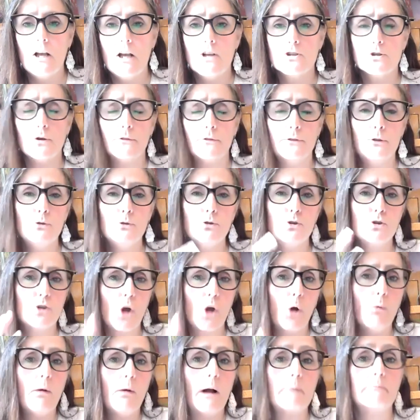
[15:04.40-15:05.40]
So if you
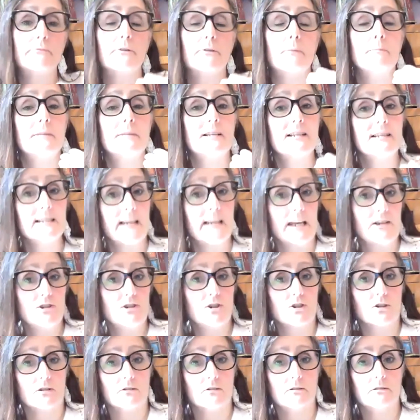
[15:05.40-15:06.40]
show up from the
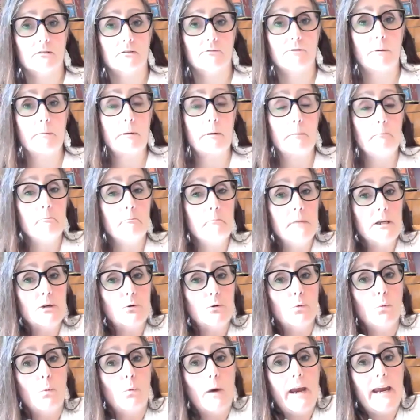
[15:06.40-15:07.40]
center, from the
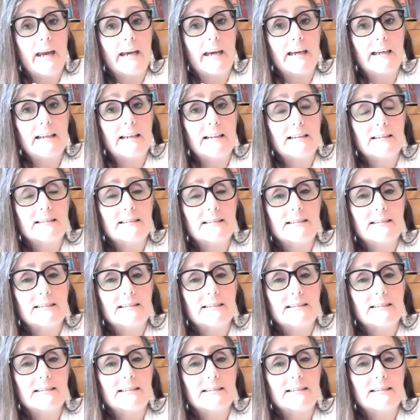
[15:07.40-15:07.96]
middle way,